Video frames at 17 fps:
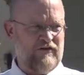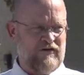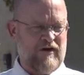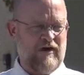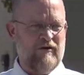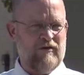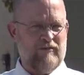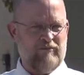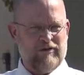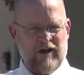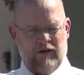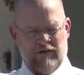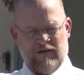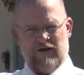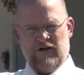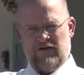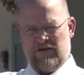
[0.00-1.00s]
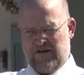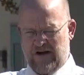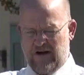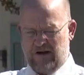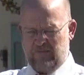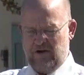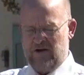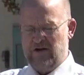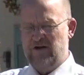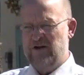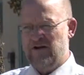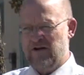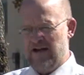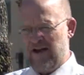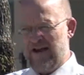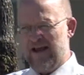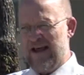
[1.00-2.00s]
as they would blow things up,
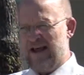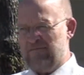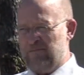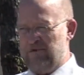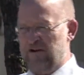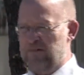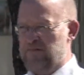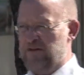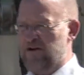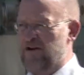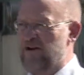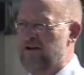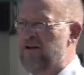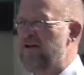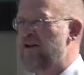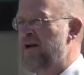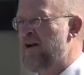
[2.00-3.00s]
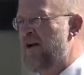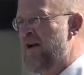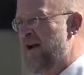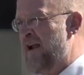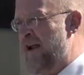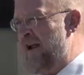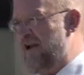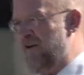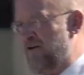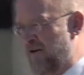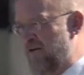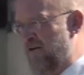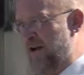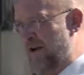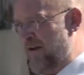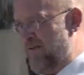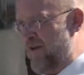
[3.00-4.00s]
kidnap people, and do
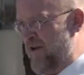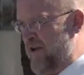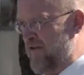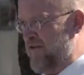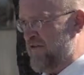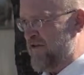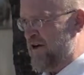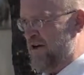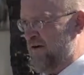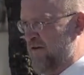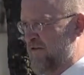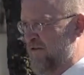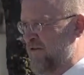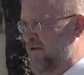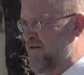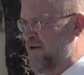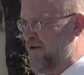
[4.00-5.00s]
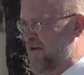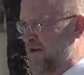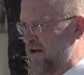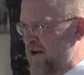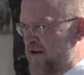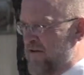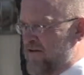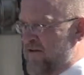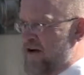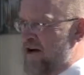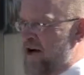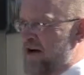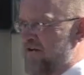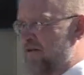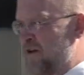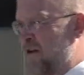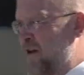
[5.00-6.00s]
whatever it is terrorists do on their days
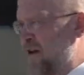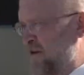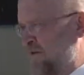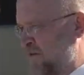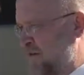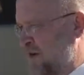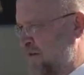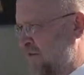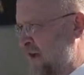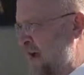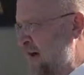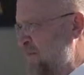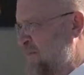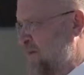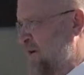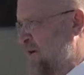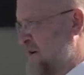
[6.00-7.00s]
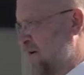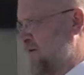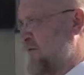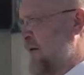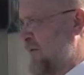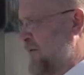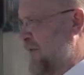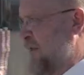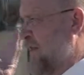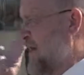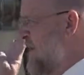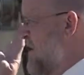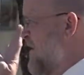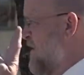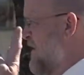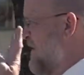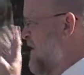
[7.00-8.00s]
off. For example, what we
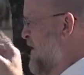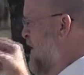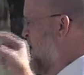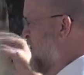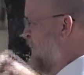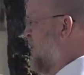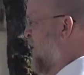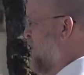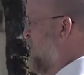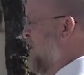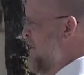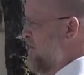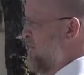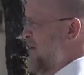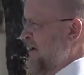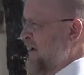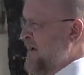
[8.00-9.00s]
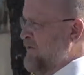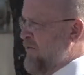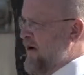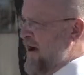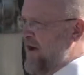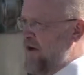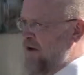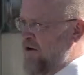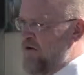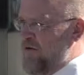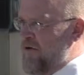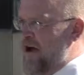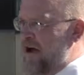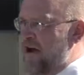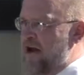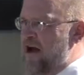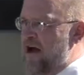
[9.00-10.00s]
learned is we wouldn't be right here
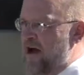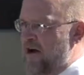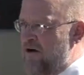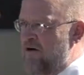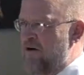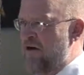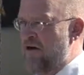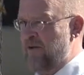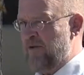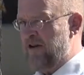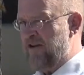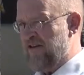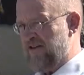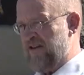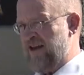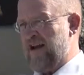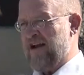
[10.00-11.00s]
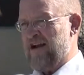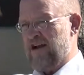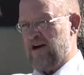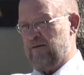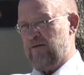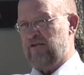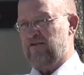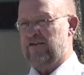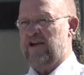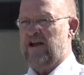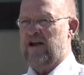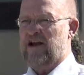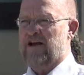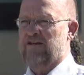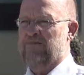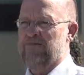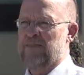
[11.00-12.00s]
right now because of that garbage
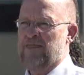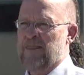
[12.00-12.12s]
can.